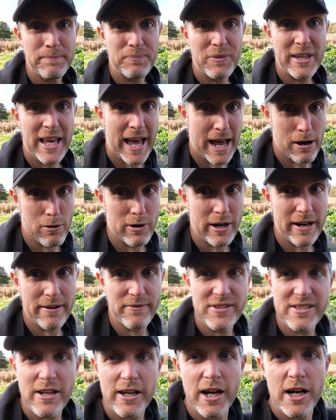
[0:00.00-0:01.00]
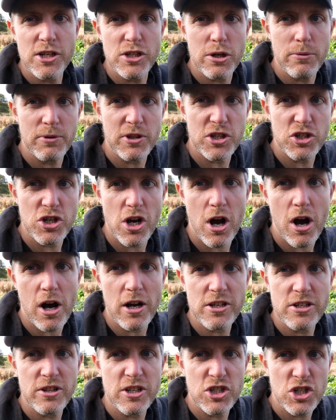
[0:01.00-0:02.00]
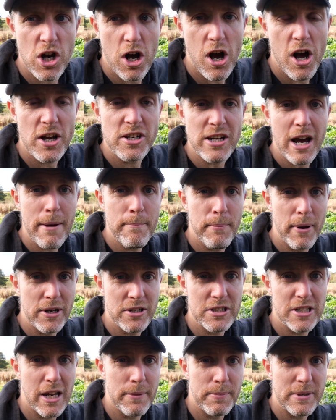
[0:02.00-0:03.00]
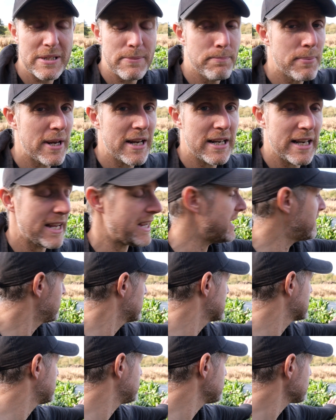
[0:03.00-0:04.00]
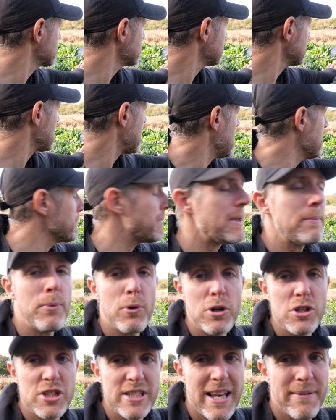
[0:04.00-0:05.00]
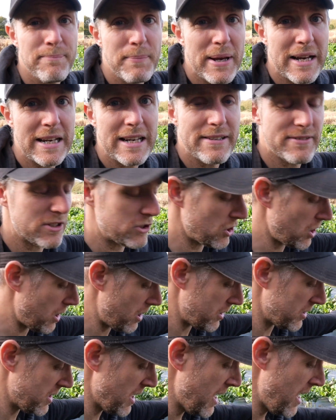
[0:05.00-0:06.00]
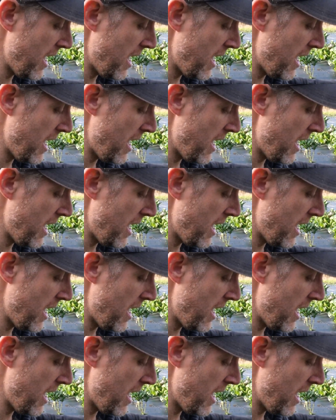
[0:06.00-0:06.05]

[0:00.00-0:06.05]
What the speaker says: kale leaves like I do with the chard. The chard I bundle up into big leaves and people can just have big leaves of chard.